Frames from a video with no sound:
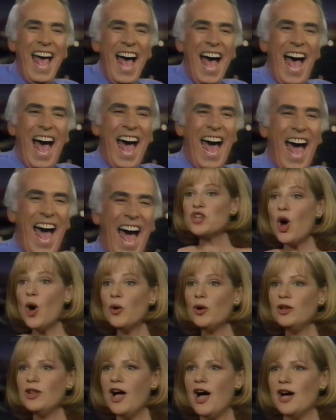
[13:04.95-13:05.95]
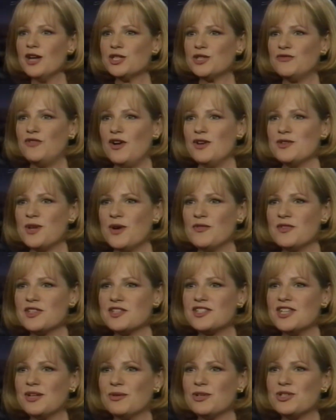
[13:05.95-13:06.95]
This total hush falls over the
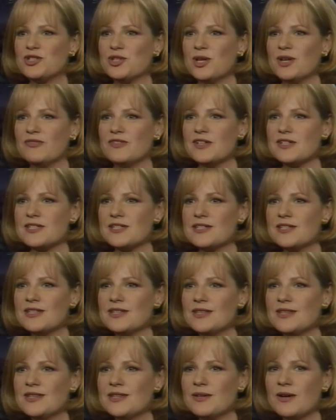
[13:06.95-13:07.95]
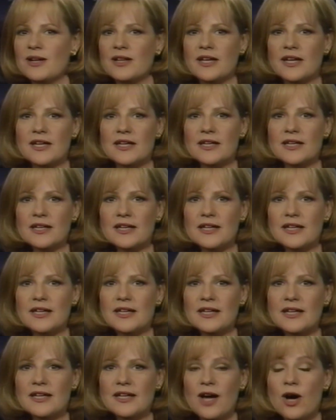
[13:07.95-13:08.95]
Secret Service. They're all like,
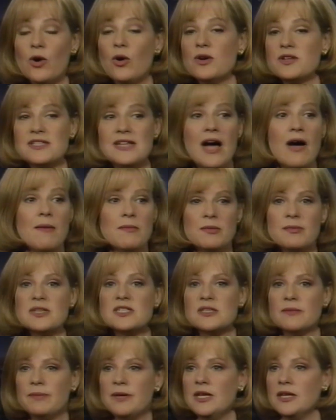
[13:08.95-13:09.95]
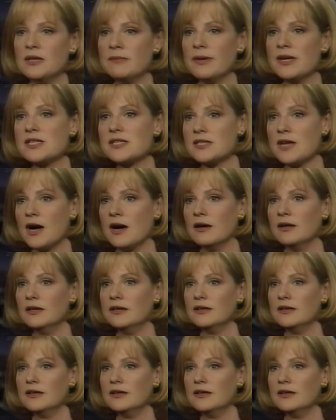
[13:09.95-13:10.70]
of course, now I'm going to be subpoenaed by Star.